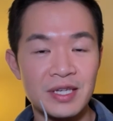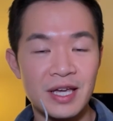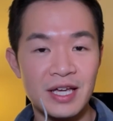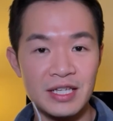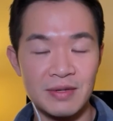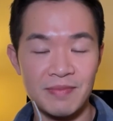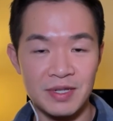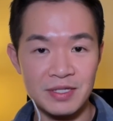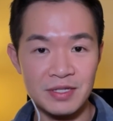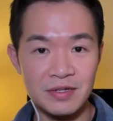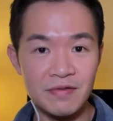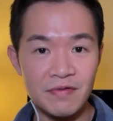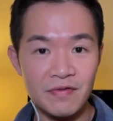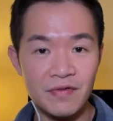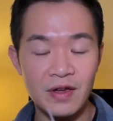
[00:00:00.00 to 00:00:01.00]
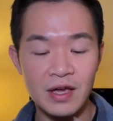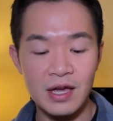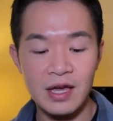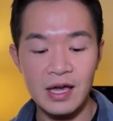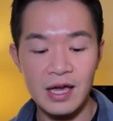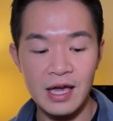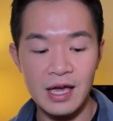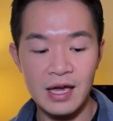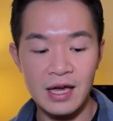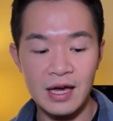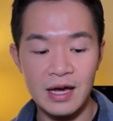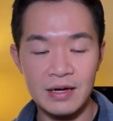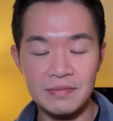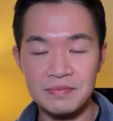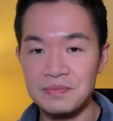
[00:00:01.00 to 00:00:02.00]
expensive.
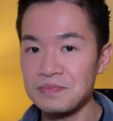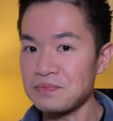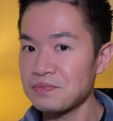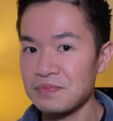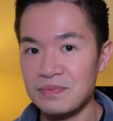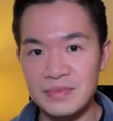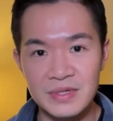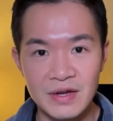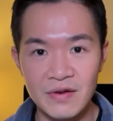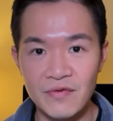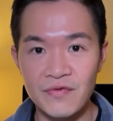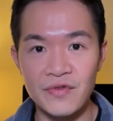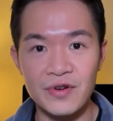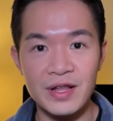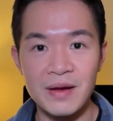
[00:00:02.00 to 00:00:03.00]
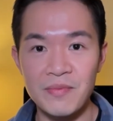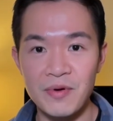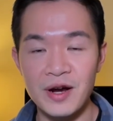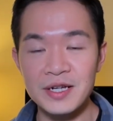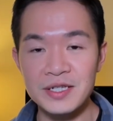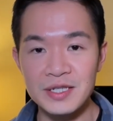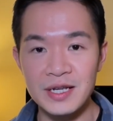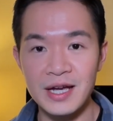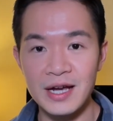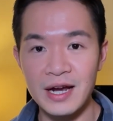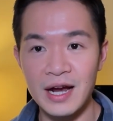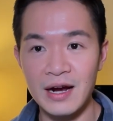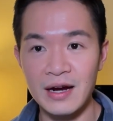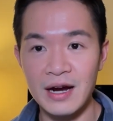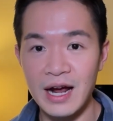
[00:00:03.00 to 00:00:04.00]
And for that price tag,
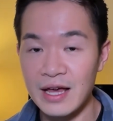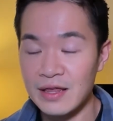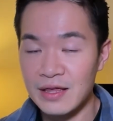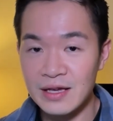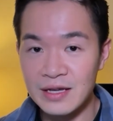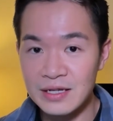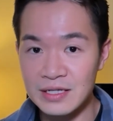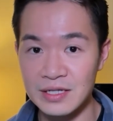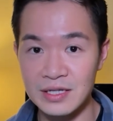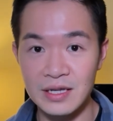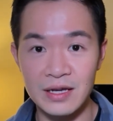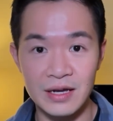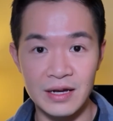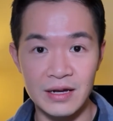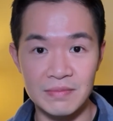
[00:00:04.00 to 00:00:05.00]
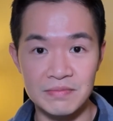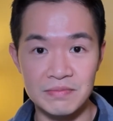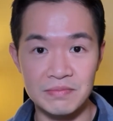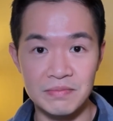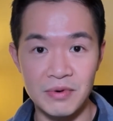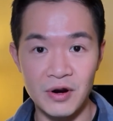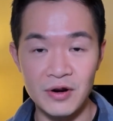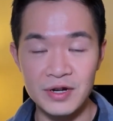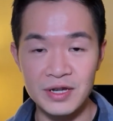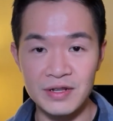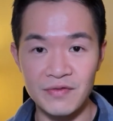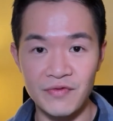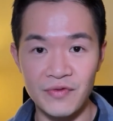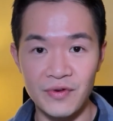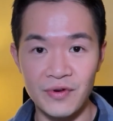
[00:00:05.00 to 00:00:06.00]
I think it's a bargain
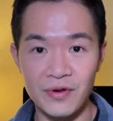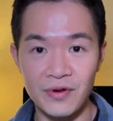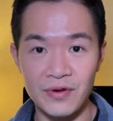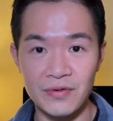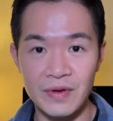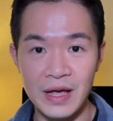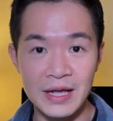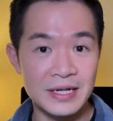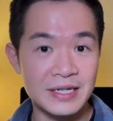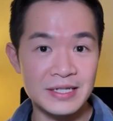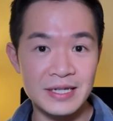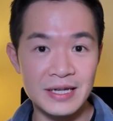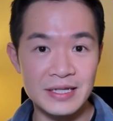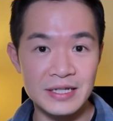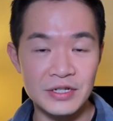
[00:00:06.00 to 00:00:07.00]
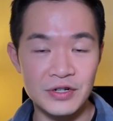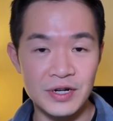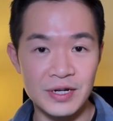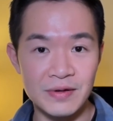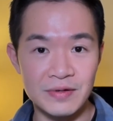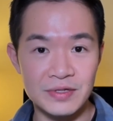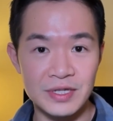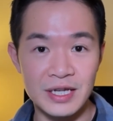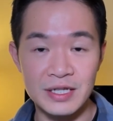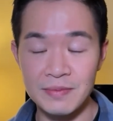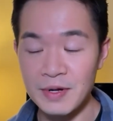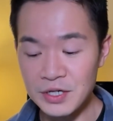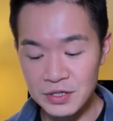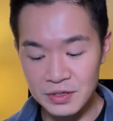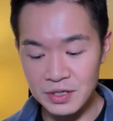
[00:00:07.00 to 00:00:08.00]
for any daily trainers,
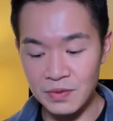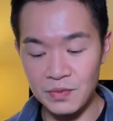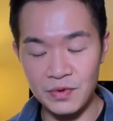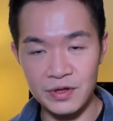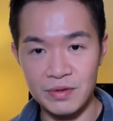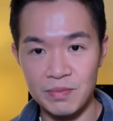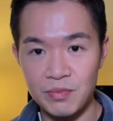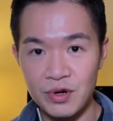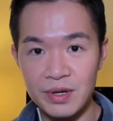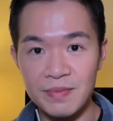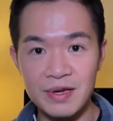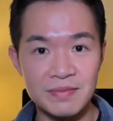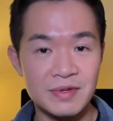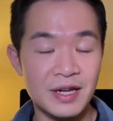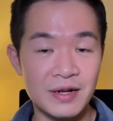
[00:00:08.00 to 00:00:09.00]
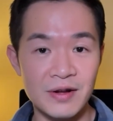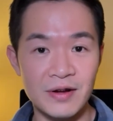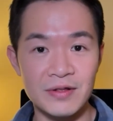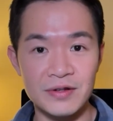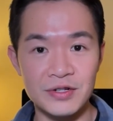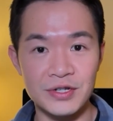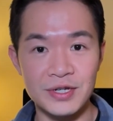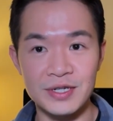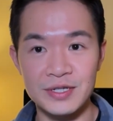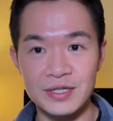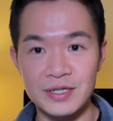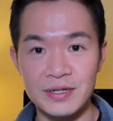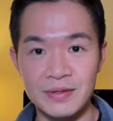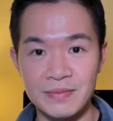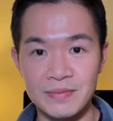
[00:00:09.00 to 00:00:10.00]
especially with premium technologies.
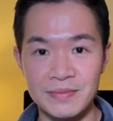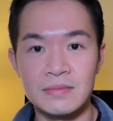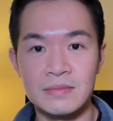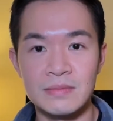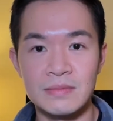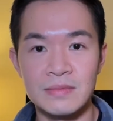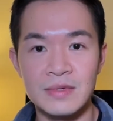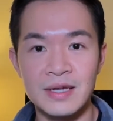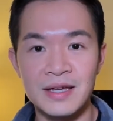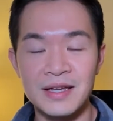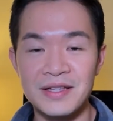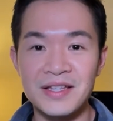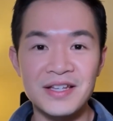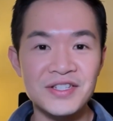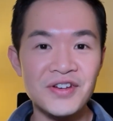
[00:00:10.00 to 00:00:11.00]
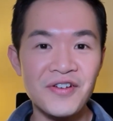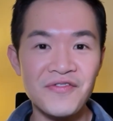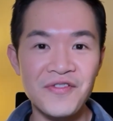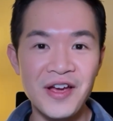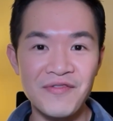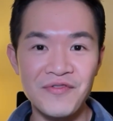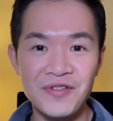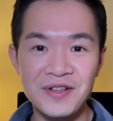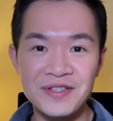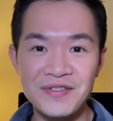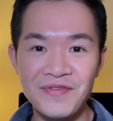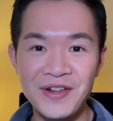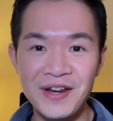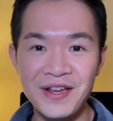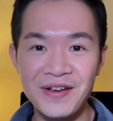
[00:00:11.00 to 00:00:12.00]
That's all I've got for this
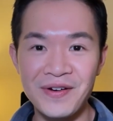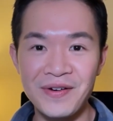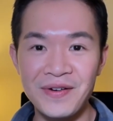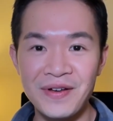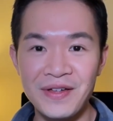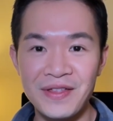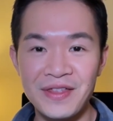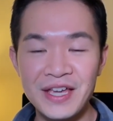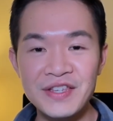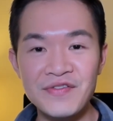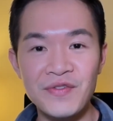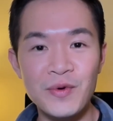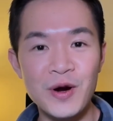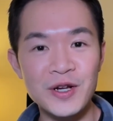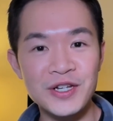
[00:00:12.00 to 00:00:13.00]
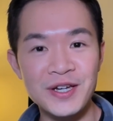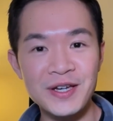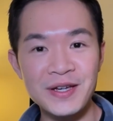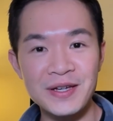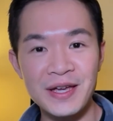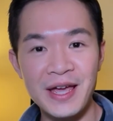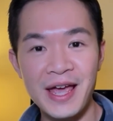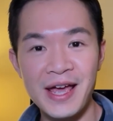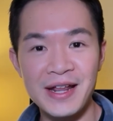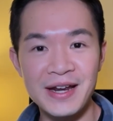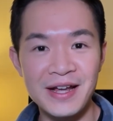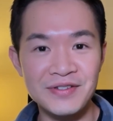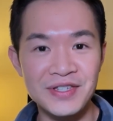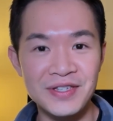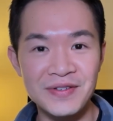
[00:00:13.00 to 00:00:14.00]
video. Thanks for watching, and
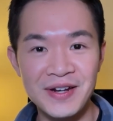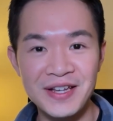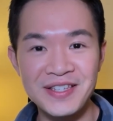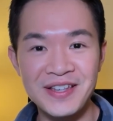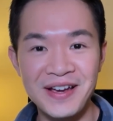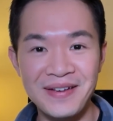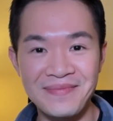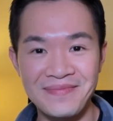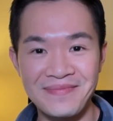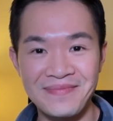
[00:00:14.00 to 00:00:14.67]
I'll see you next time.